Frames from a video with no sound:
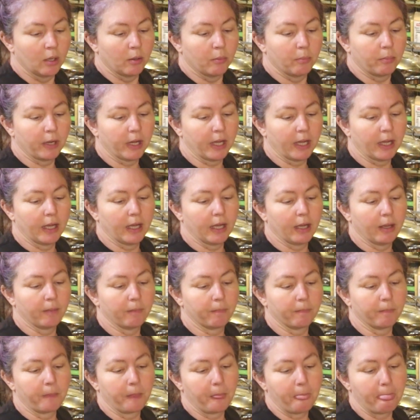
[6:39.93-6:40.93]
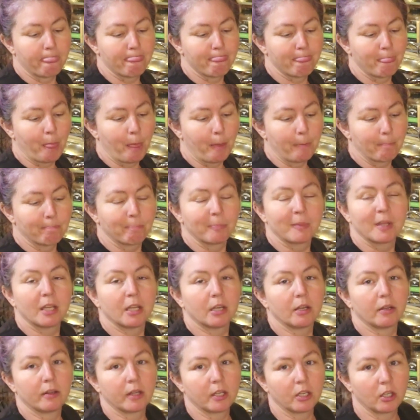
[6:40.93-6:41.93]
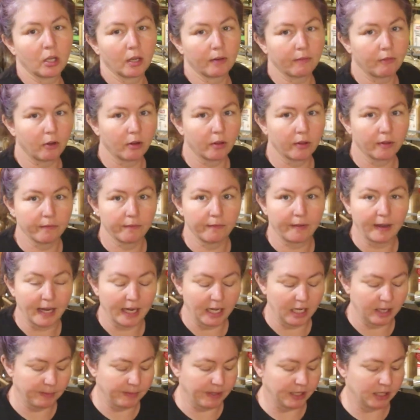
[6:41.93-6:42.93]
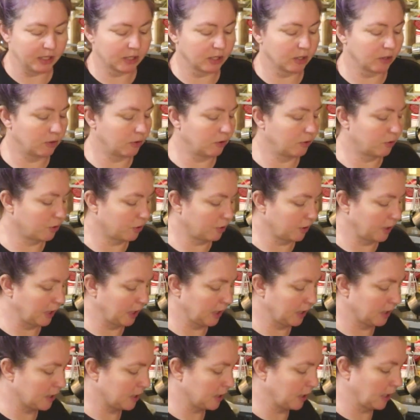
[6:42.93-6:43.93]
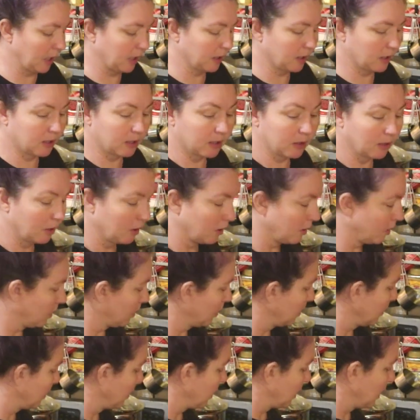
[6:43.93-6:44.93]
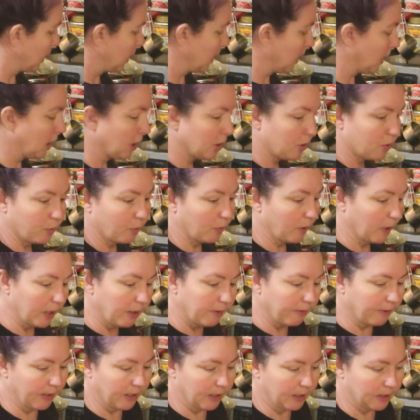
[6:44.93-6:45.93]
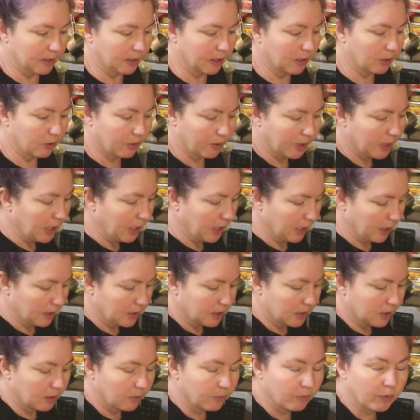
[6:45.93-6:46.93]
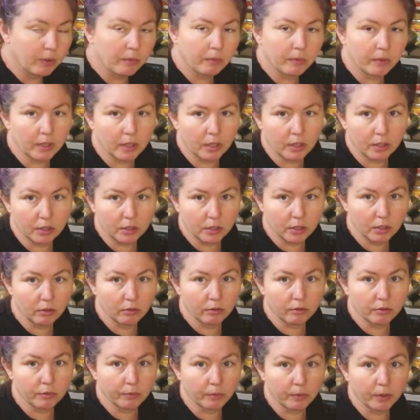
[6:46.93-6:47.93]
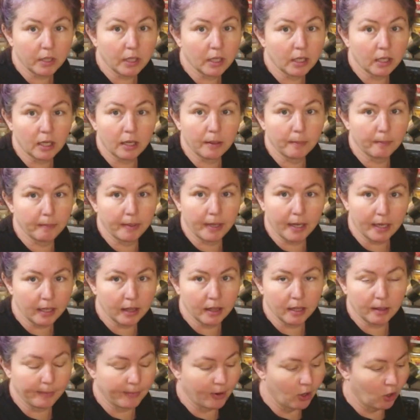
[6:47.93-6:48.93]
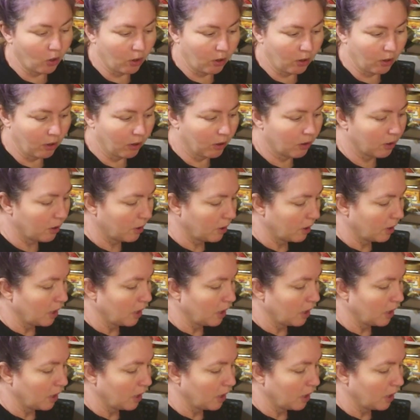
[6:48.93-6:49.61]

But, um, you know, then you have all the vitamins and nutrients that's in each one of these ingredients. And what we're going to do is we're going to combine them all